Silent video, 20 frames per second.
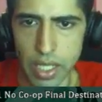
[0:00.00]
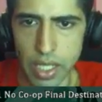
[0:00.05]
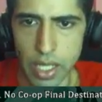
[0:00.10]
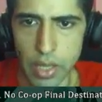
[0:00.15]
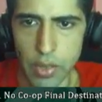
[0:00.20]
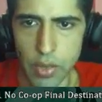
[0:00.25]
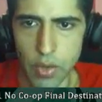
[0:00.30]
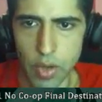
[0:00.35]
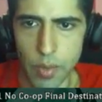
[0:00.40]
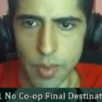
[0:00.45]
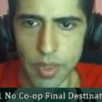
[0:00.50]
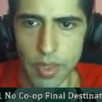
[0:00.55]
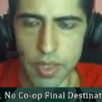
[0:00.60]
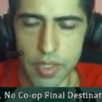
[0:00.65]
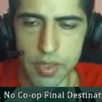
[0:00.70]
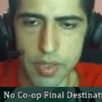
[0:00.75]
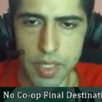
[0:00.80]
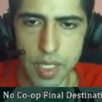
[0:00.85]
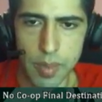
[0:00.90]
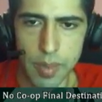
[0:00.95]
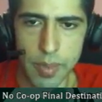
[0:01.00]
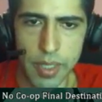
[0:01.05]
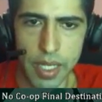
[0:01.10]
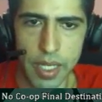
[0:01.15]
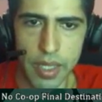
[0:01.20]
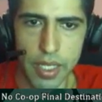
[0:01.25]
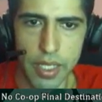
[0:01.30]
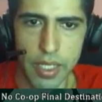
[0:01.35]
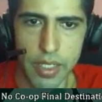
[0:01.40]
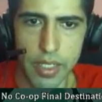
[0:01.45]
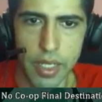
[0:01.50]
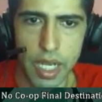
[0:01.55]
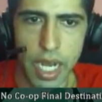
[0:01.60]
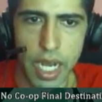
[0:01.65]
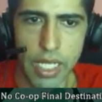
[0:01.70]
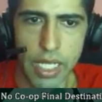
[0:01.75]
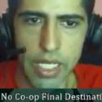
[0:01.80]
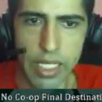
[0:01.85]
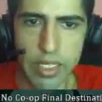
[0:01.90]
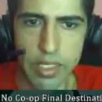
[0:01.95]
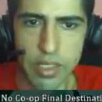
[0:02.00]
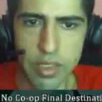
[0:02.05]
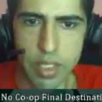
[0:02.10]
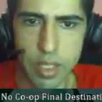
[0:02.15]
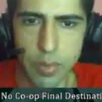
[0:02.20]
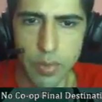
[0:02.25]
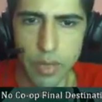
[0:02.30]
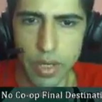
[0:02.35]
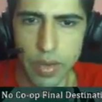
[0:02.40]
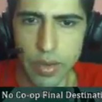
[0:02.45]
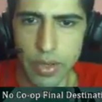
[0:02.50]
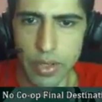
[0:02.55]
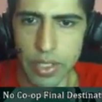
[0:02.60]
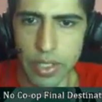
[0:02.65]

throw him at this enemy, and then I like to jump right around